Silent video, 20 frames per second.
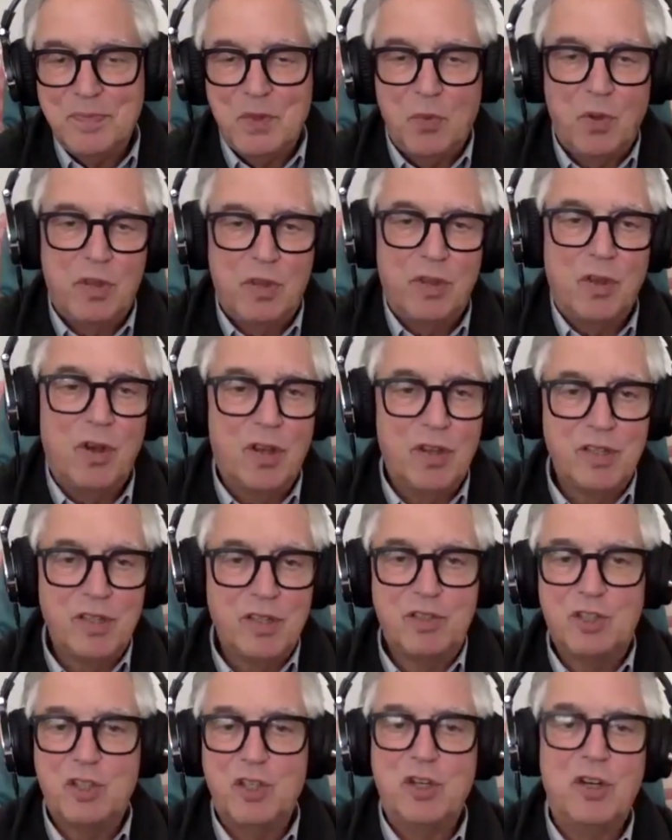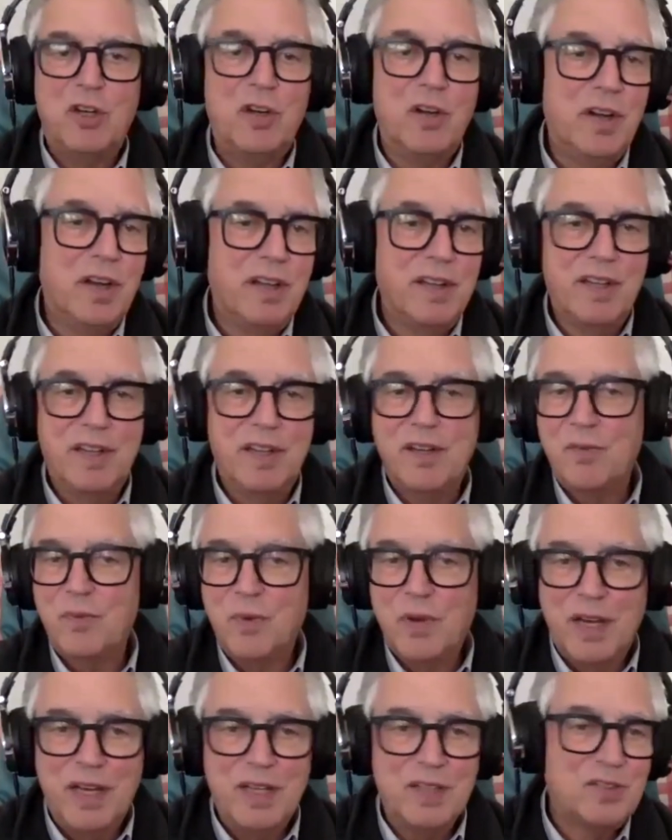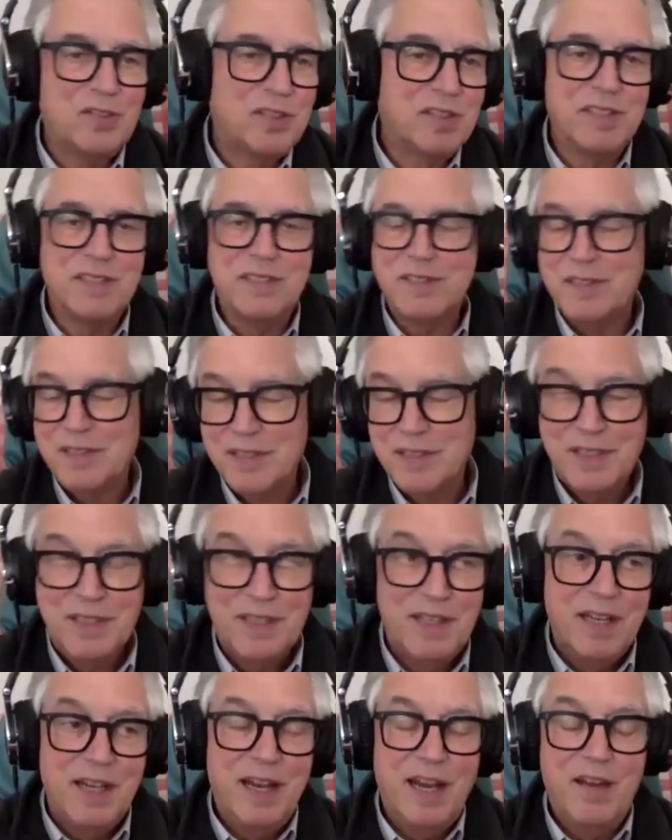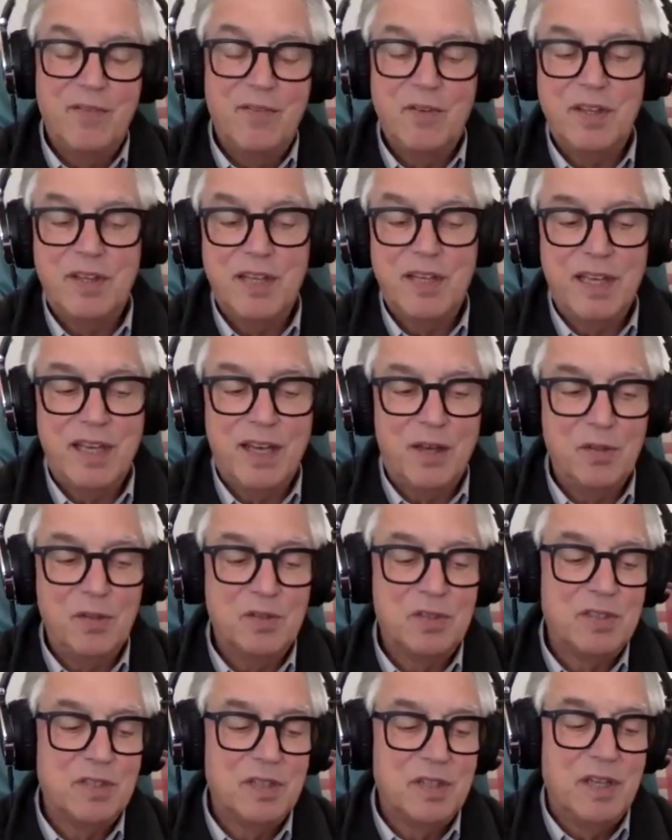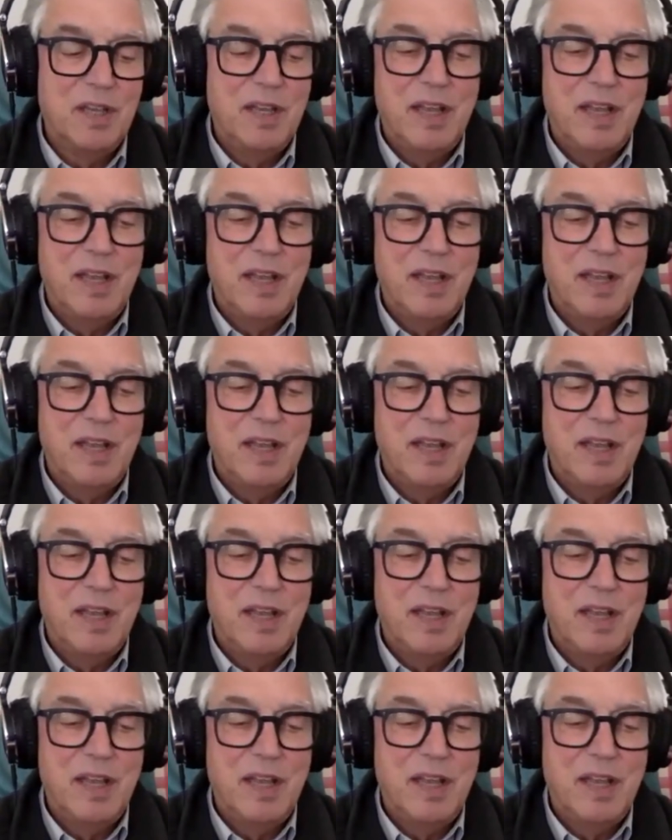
with all the churn and the risk and everything else.